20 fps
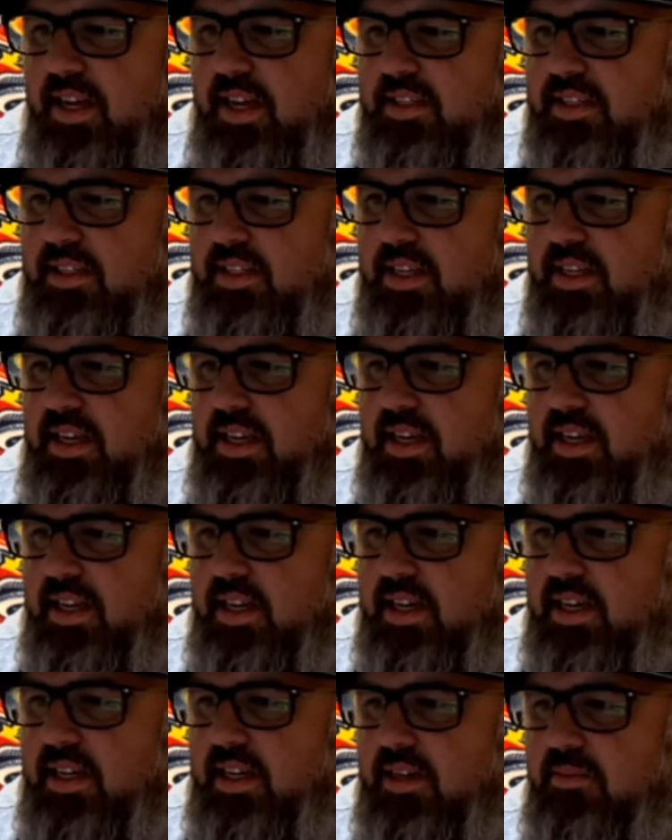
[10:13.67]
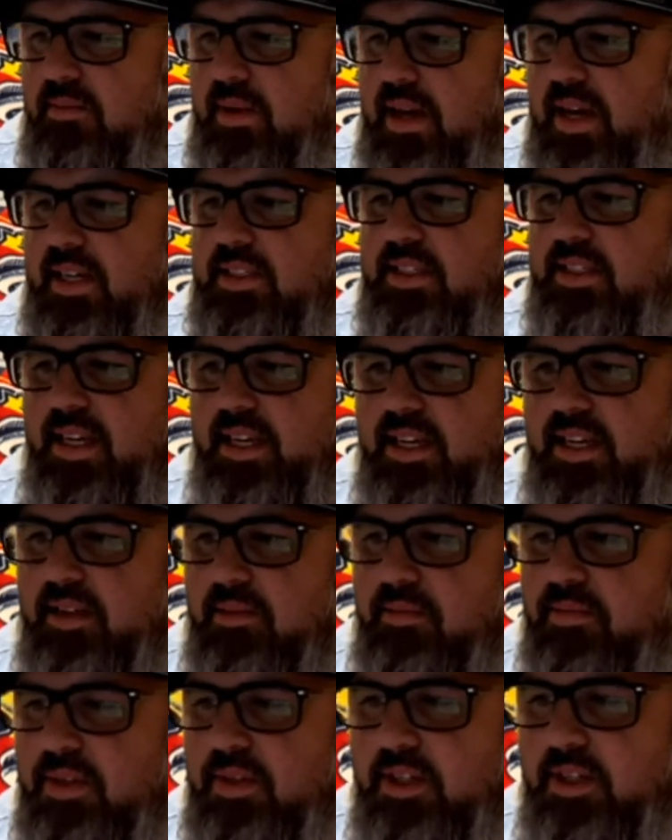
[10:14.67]
I see. My
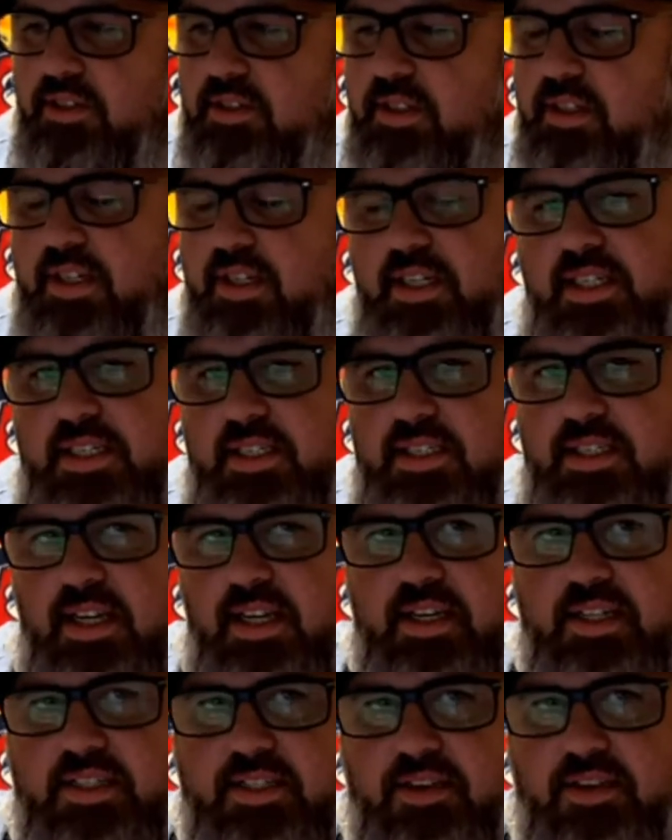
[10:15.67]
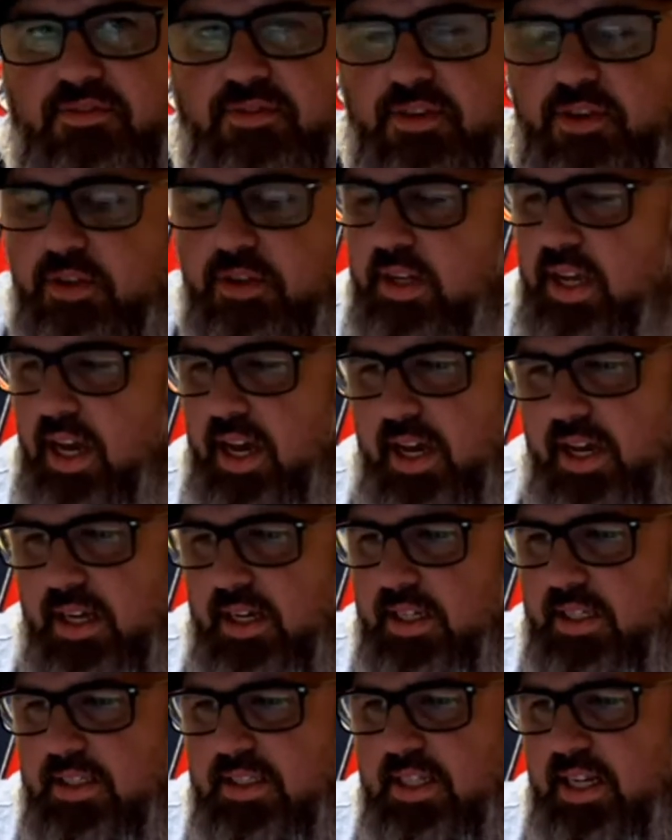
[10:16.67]
executive producer is a food
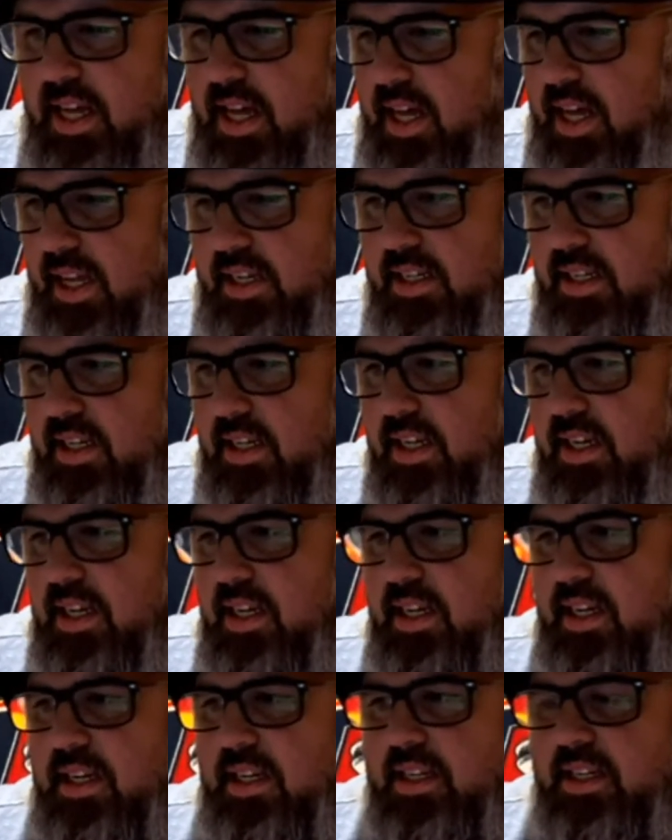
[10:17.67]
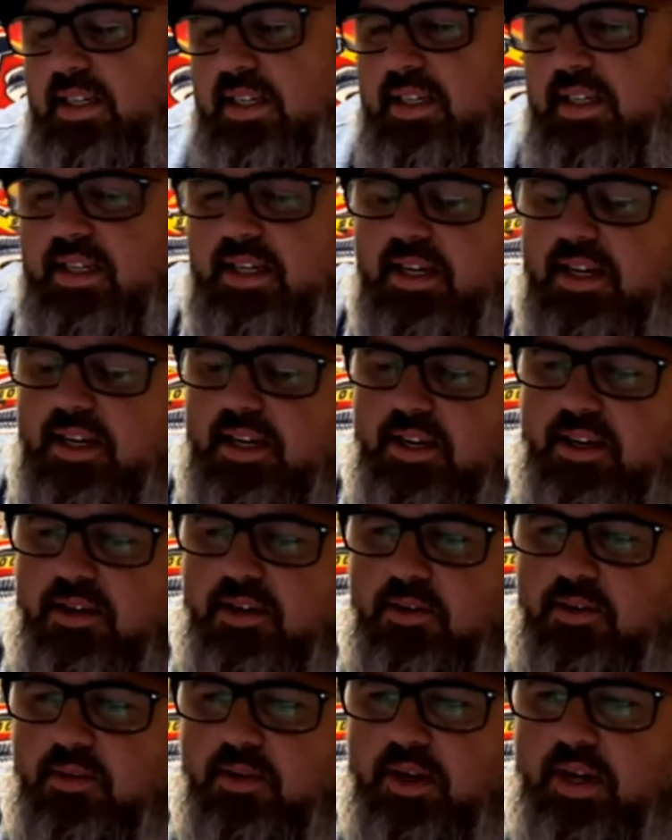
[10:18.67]
guy. He's not.
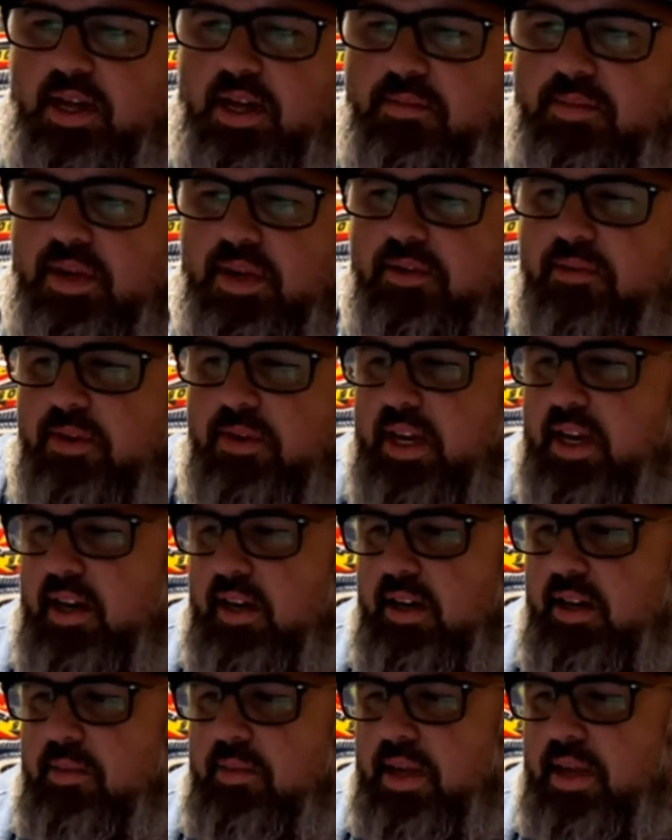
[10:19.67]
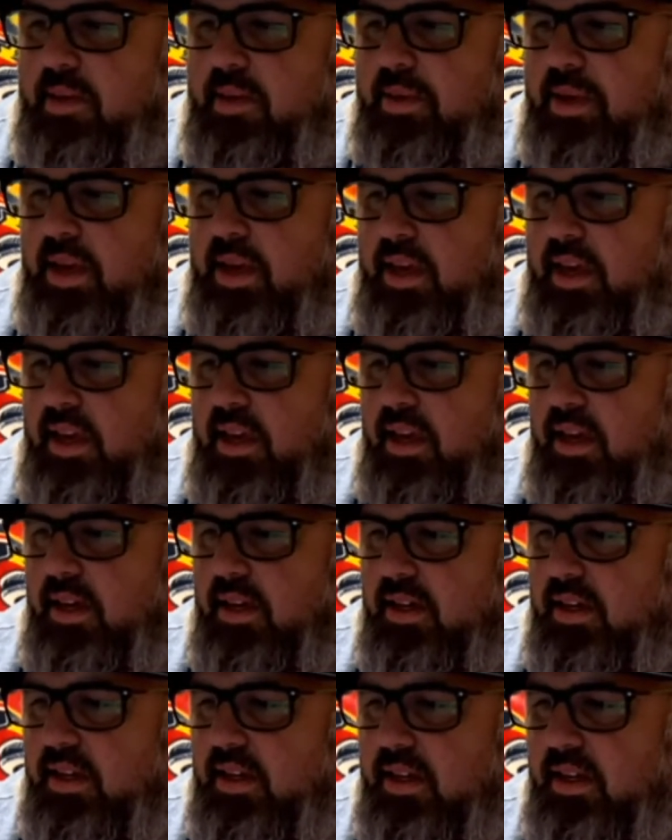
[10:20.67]
Well, I mean, we called him EP.
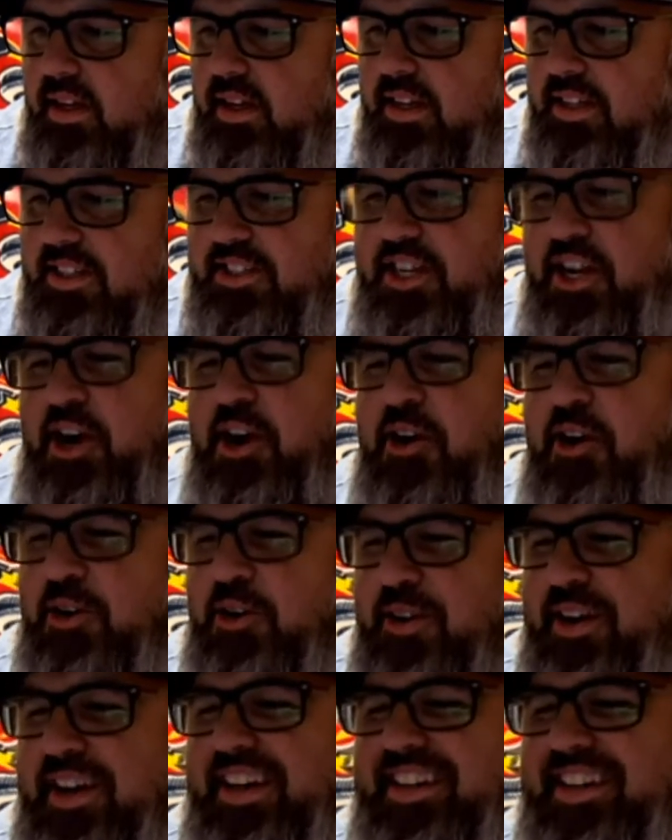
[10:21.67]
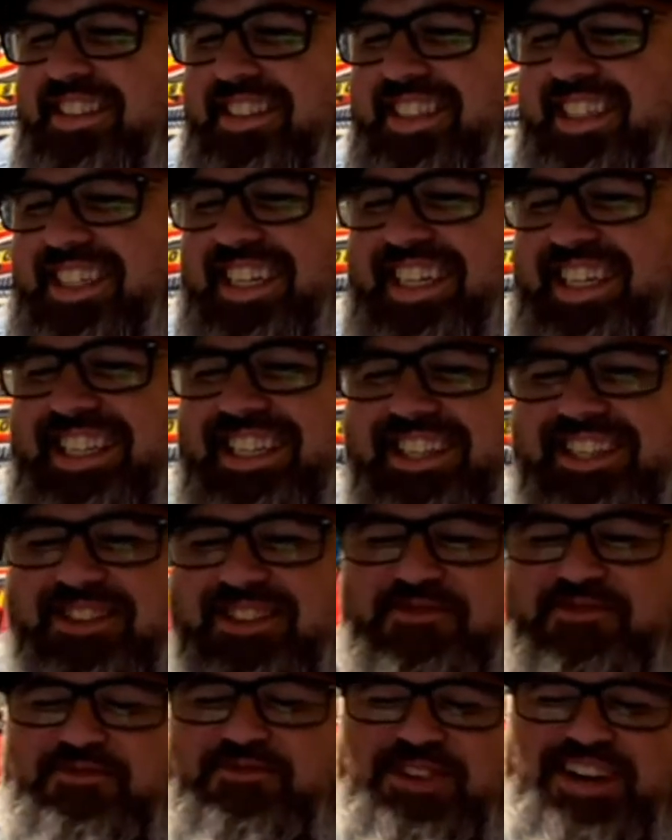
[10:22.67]
Joe Wilson,
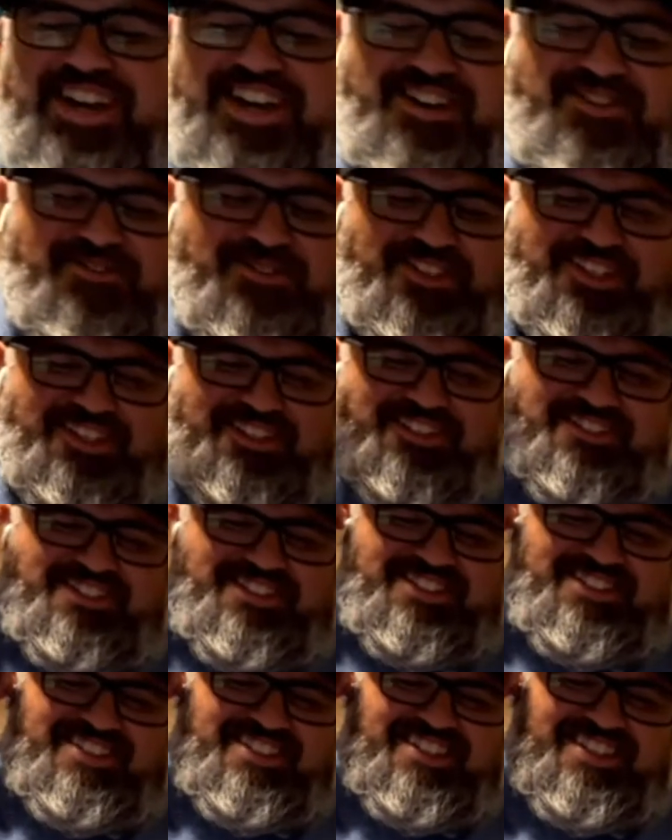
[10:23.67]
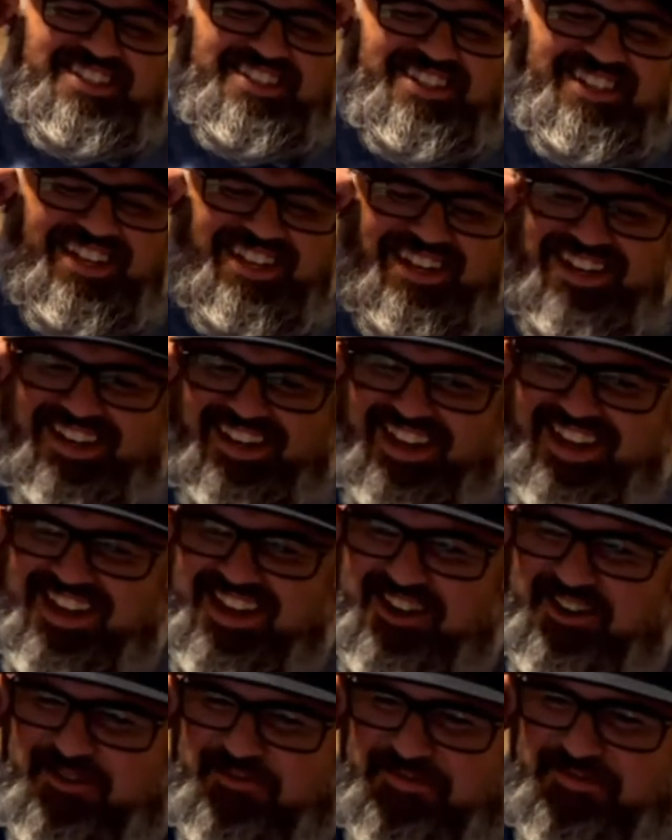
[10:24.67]
the werewolves. Need to
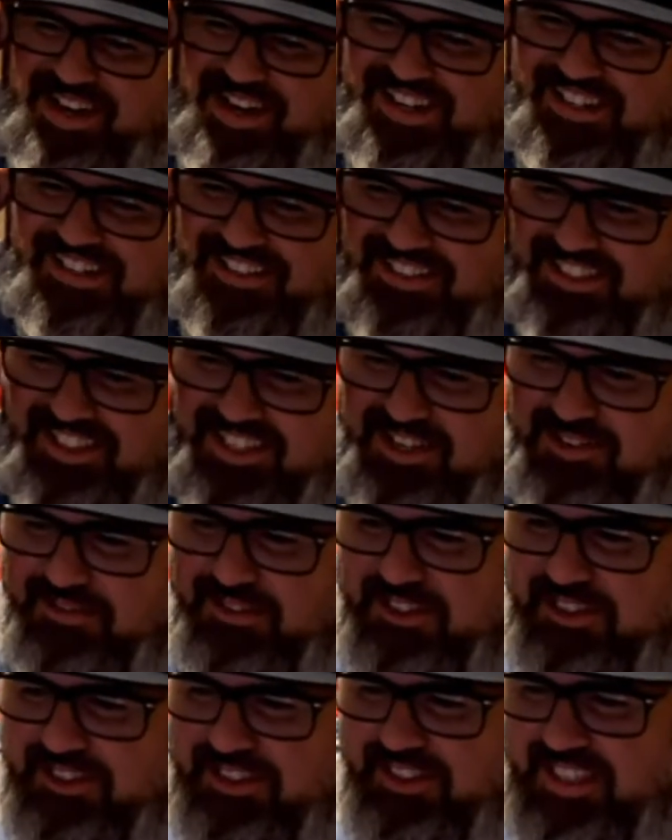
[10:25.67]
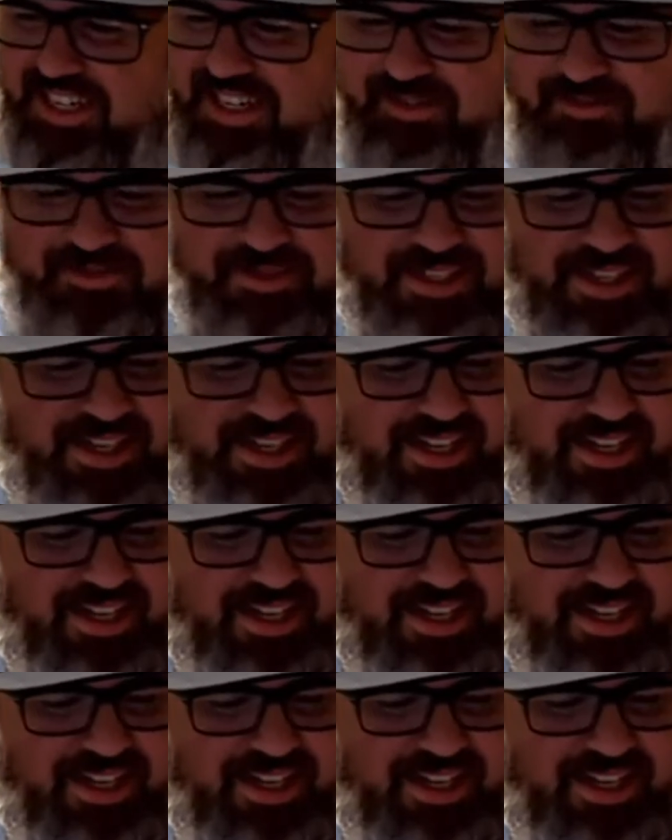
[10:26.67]
lay on a bed of silver or something.